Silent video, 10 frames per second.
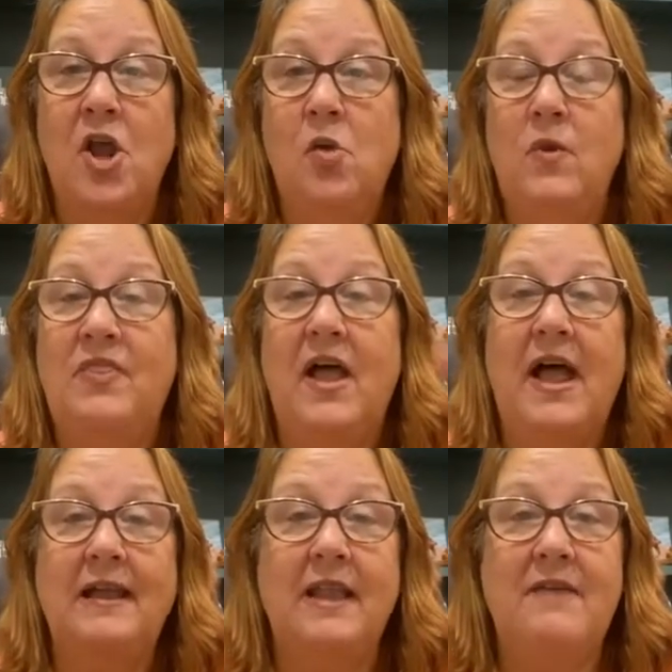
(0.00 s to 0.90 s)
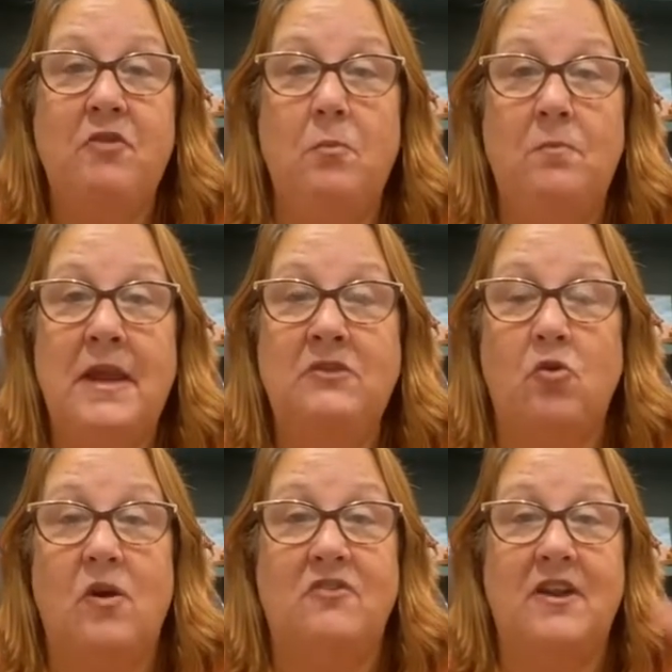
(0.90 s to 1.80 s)
with high-level
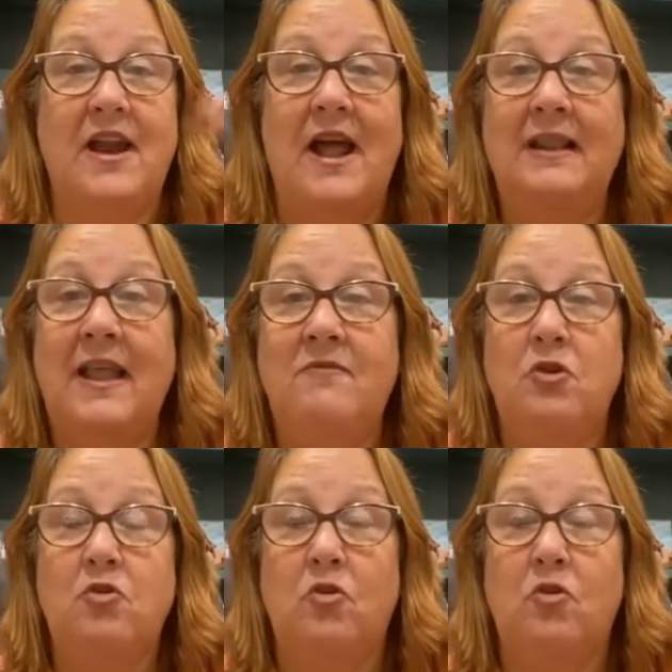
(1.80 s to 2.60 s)
mentors and high-level